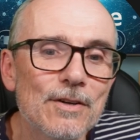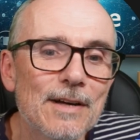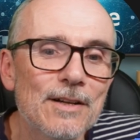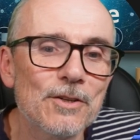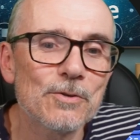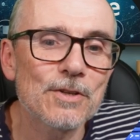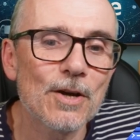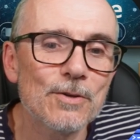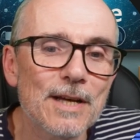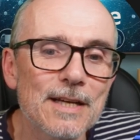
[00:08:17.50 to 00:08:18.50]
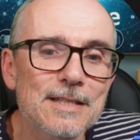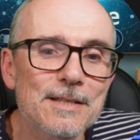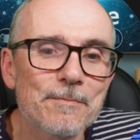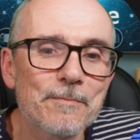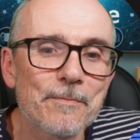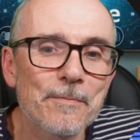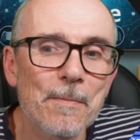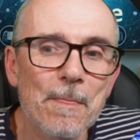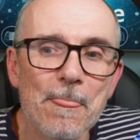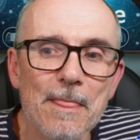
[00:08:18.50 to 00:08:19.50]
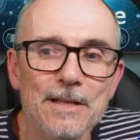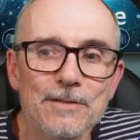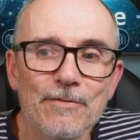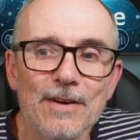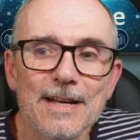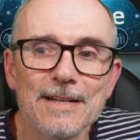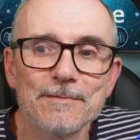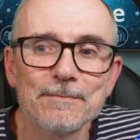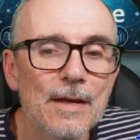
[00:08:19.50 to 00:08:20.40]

I'll use Codex. That's fine.